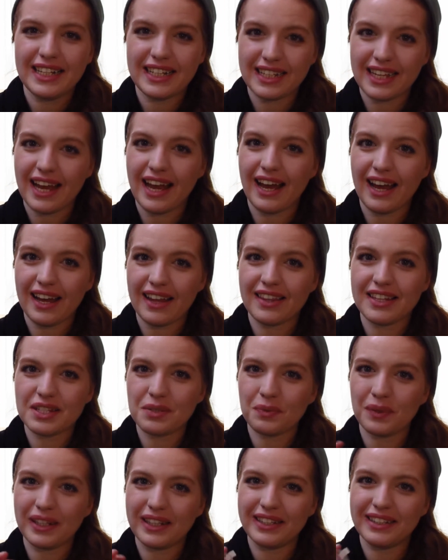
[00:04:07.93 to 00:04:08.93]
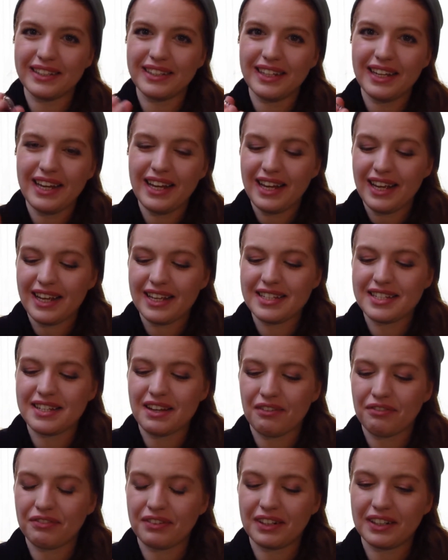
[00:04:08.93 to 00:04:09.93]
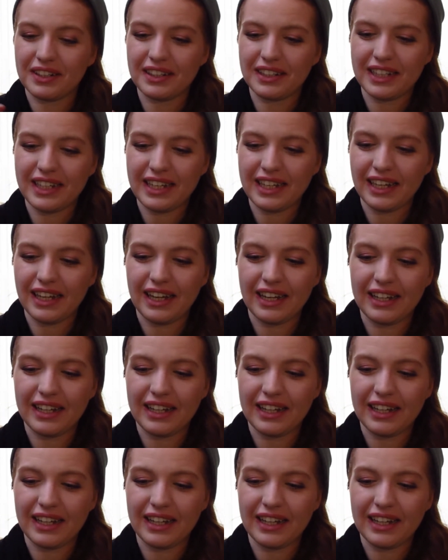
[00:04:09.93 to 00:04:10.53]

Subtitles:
yeah, this one is definitely